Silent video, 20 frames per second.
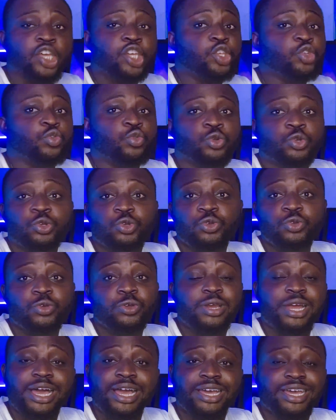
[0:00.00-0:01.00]
you will do
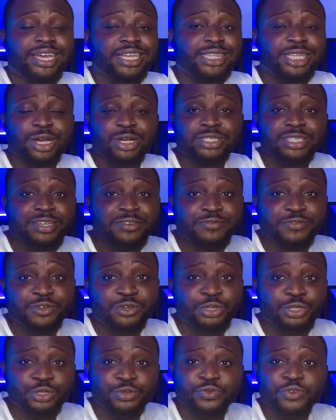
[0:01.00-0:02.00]
like 1,000
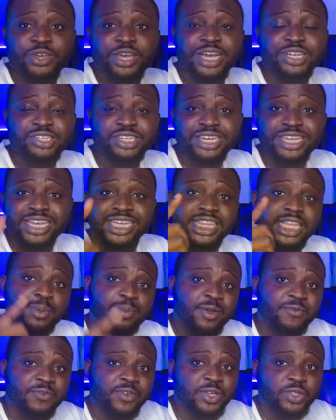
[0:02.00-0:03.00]
videos before you actually get that
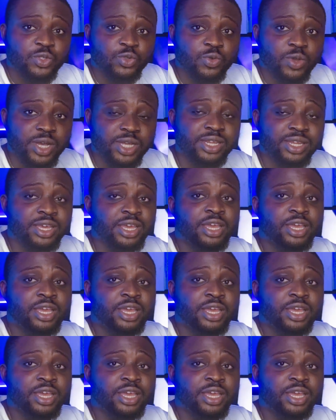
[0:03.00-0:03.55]
perfect one,